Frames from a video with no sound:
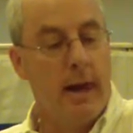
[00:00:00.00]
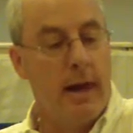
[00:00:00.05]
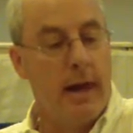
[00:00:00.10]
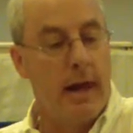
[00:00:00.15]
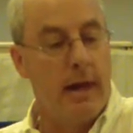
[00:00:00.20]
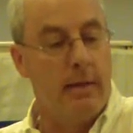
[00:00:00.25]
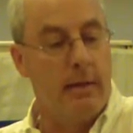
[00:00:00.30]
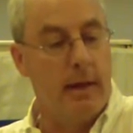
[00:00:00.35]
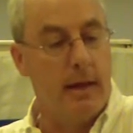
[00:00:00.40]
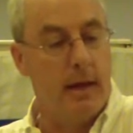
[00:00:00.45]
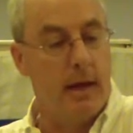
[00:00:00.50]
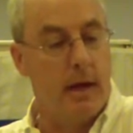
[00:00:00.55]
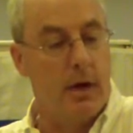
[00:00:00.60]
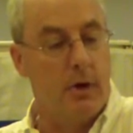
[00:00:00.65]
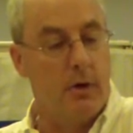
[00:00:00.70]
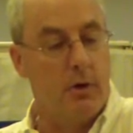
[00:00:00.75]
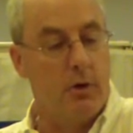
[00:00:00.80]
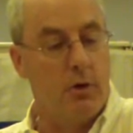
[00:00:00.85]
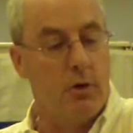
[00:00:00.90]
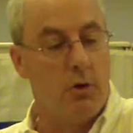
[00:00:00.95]
And the,
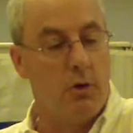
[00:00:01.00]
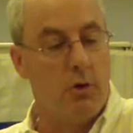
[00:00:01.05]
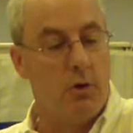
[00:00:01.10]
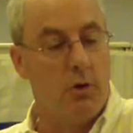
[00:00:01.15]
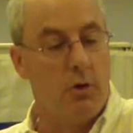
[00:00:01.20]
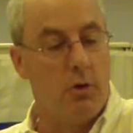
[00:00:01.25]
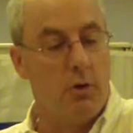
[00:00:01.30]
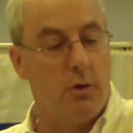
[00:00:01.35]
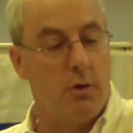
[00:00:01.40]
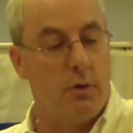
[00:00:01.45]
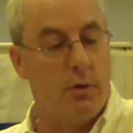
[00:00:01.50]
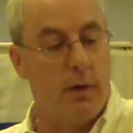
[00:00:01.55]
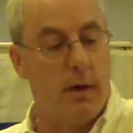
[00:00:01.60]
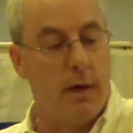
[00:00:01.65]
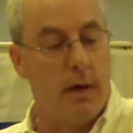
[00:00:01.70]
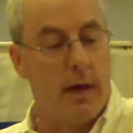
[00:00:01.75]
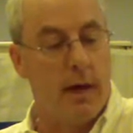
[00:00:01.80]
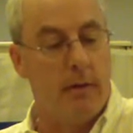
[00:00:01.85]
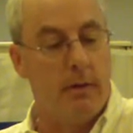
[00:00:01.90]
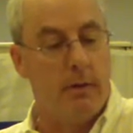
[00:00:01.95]
uh,
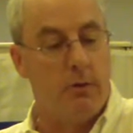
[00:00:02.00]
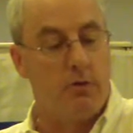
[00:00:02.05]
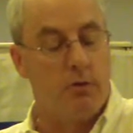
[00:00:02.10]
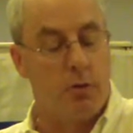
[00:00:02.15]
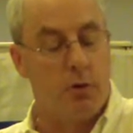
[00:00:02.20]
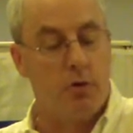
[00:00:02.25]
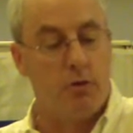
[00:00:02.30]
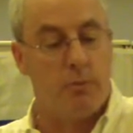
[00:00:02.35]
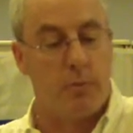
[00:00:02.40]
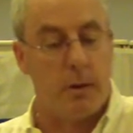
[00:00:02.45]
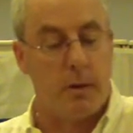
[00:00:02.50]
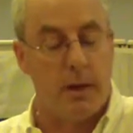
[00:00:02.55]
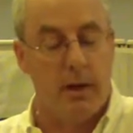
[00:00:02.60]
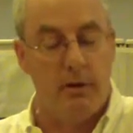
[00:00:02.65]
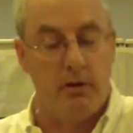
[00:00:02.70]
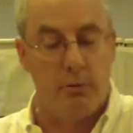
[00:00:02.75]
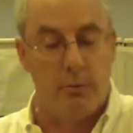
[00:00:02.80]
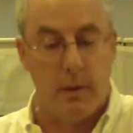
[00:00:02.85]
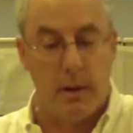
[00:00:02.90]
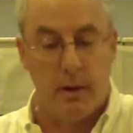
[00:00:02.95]
and the Druze
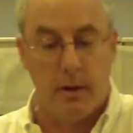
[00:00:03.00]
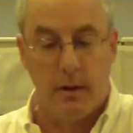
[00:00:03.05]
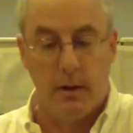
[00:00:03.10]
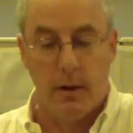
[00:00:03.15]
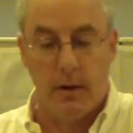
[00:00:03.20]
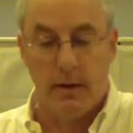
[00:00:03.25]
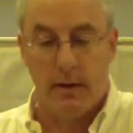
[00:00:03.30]
policeman